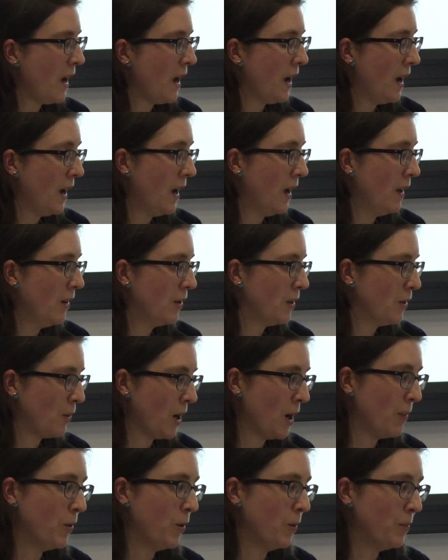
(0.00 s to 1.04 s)
And to
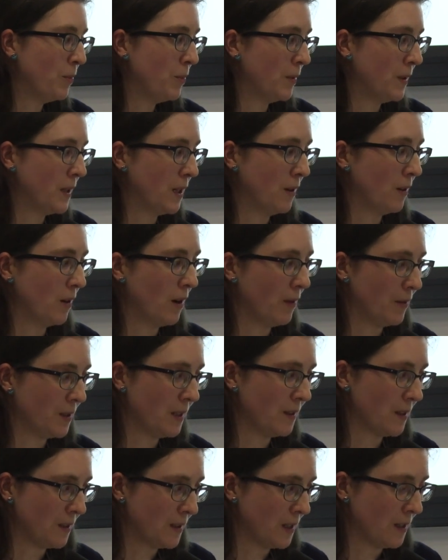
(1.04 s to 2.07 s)
wrap up, there, obviously,
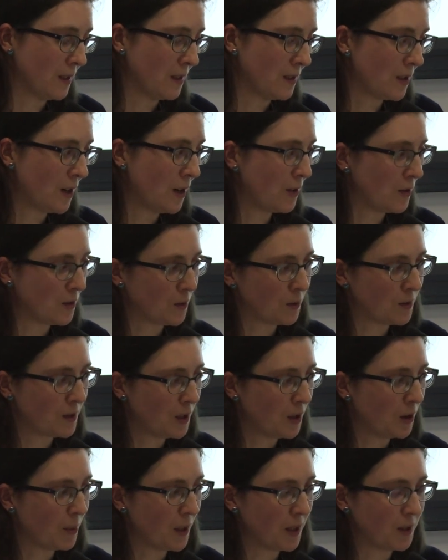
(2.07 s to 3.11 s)
as I said at the start, there's no
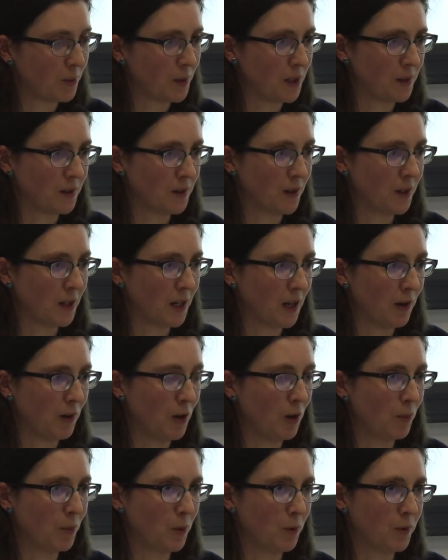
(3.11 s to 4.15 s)
single best way to design and
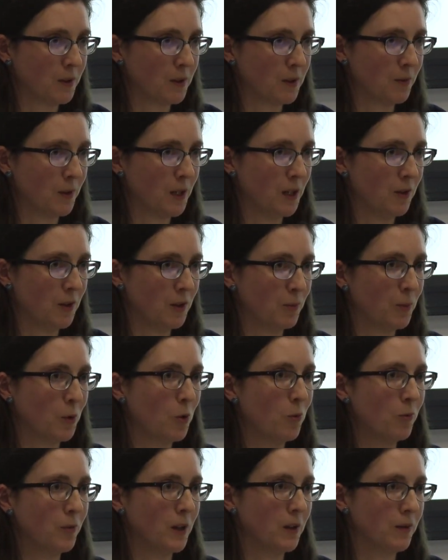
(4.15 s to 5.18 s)
carry out process evaluation.
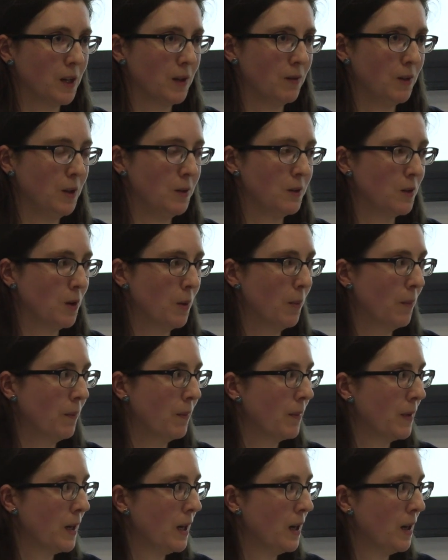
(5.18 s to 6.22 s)
Hopefully I've given you some
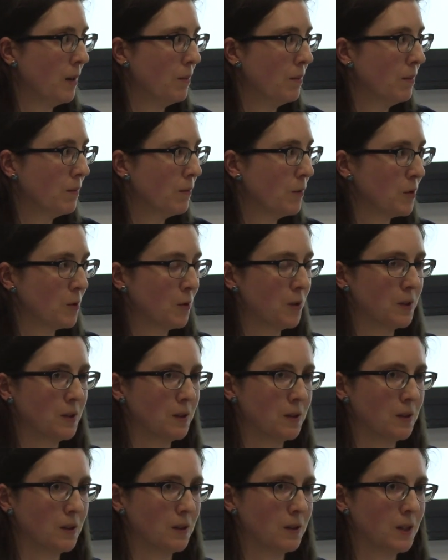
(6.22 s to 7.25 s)

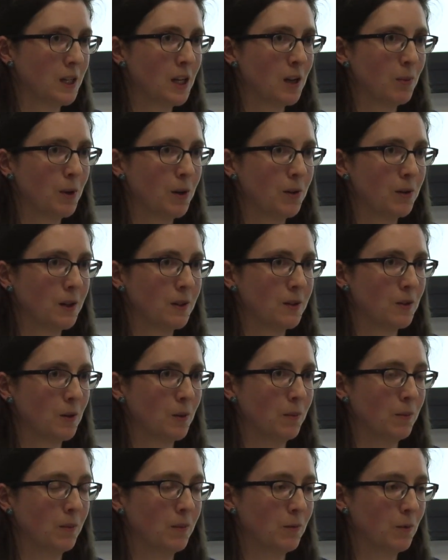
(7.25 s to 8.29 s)
resources to think about and
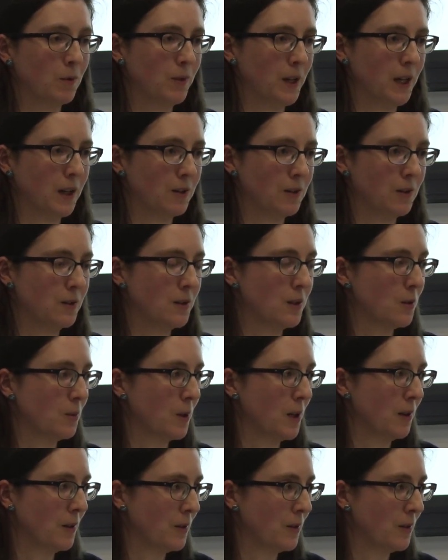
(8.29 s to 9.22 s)
some reflections as well.